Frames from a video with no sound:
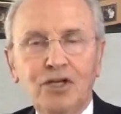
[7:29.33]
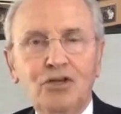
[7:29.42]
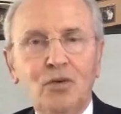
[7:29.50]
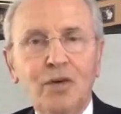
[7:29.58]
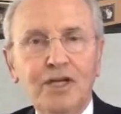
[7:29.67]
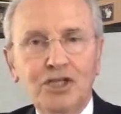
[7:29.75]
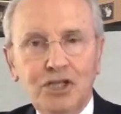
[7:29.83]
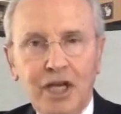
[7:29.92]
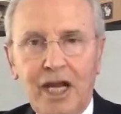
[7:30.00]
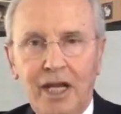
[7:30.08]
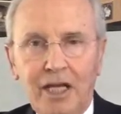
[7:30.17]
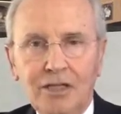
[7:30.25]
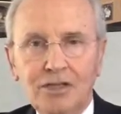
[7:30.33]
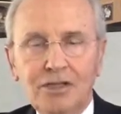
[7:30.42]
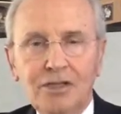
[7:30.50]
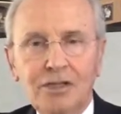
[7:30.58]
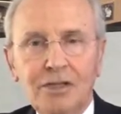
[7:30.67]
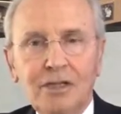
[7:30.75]
do we
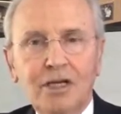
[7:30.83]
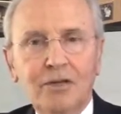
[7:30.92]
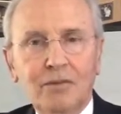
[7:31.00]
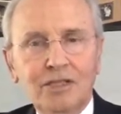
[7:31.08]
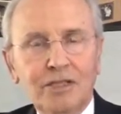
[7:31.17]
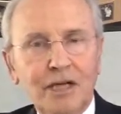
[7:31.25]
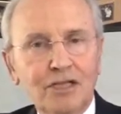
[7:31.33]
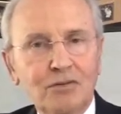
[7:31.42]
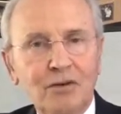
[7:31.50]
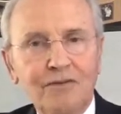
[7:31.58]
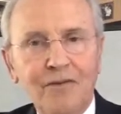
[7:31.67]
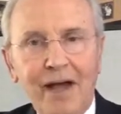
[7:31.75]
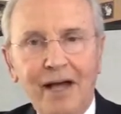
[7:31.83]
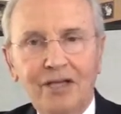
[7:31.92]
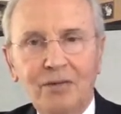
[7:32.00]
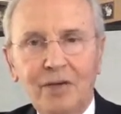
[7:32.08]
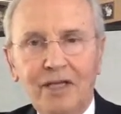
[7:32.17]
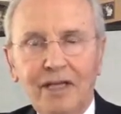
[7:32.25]
change. We start to
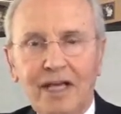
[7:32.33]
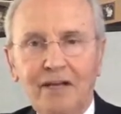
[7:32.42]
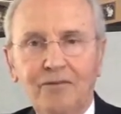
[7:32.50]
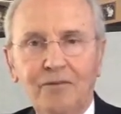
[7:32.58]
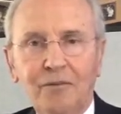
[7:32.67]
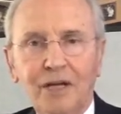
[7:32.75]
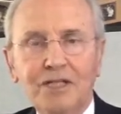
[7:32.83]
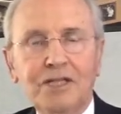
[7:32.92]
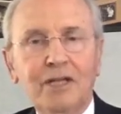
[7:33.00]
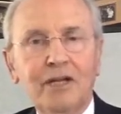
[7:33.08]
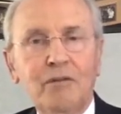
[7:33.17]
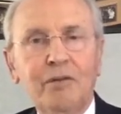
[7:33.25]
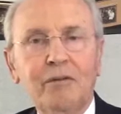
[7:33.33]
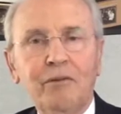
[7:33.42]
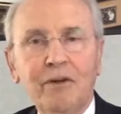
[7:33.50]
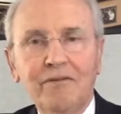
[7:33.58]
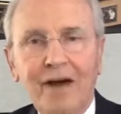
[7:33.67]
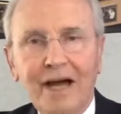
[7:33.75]
evaluate that information and we
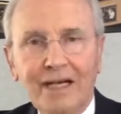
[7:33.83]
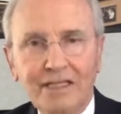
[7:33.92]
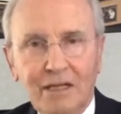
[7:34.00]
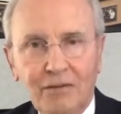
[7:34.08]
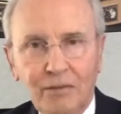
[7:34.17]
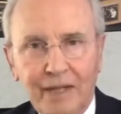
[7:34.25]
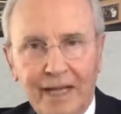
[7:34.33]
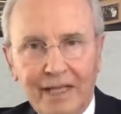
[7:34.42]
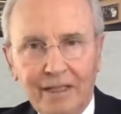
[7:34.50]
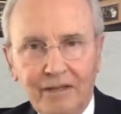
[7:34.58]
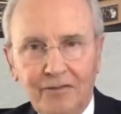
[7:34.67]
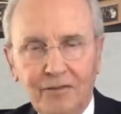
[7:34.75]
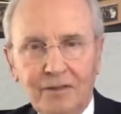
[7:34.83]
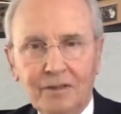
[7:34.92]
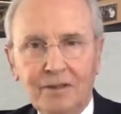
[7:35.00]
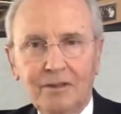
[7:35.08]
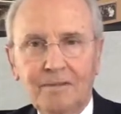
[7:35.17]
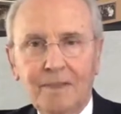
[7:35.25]
revise our reality
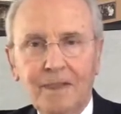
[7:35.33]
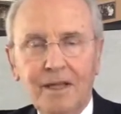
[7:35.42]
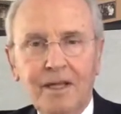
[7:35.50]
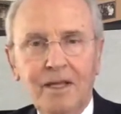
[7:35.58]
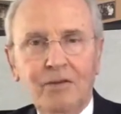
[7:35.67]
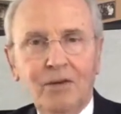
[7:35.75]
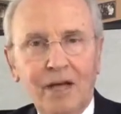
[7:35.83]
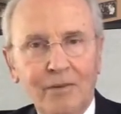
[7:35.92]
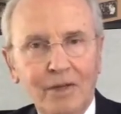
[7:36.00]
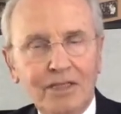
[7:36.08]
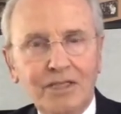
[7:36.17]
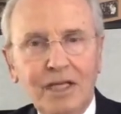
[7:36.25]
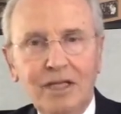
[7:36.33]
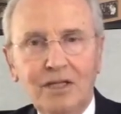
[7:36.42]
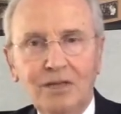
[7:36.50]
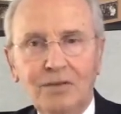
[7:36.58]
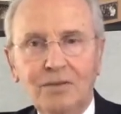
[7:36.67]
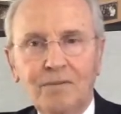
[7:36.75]
filter. Well, I want to say to
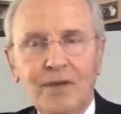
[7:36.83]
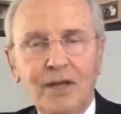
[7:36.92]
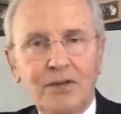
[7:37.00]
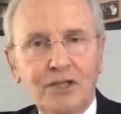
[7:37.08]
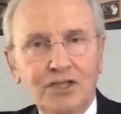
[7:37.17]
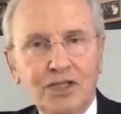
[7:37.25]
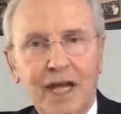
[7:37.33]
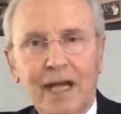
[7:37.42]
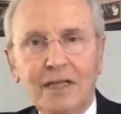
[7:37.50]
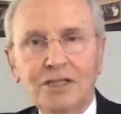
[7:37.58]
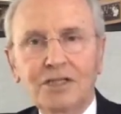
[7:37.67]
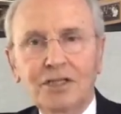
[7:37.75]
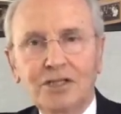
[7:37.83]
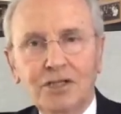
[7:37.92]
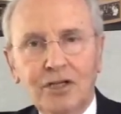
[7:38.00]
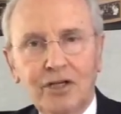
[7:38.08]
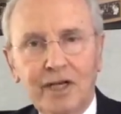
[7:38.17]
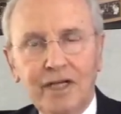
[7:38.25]
you, the challenge that
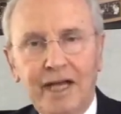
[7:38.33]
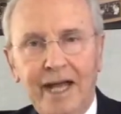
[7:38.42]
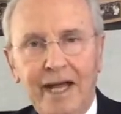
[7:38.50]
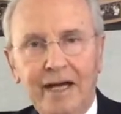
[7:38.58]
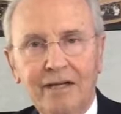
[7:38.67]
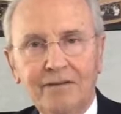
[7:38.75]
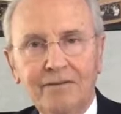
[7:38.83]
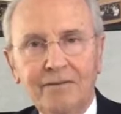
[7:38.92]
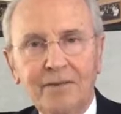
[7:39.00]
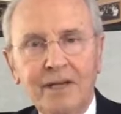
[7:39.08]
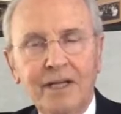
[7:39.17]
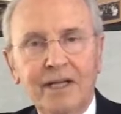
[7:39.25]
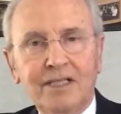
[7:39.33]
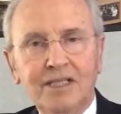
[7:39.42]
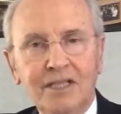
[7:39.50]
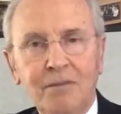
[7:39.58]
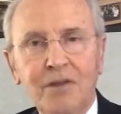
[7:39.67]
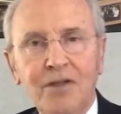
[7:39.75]
you're going to have is
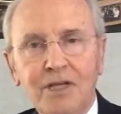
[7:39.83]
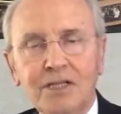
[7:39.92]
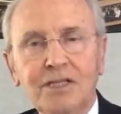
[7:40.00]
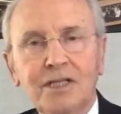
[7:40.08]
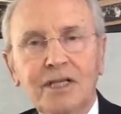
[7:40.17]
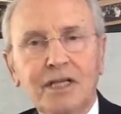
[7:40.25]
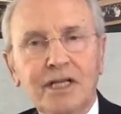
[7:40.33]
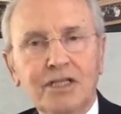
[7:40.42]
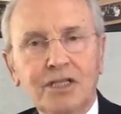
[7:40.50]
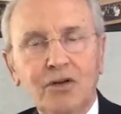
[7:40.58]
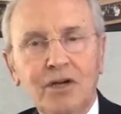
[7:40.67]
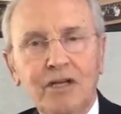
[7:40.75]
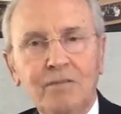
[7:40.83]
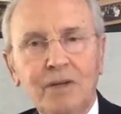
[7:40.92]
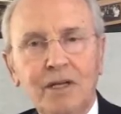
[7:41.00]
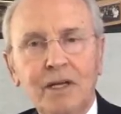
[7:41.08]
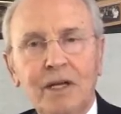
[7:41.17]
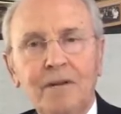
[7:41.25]
some of this is going to
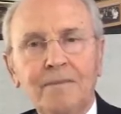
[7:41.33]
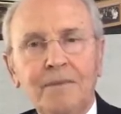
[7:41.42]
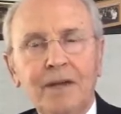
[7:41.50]
be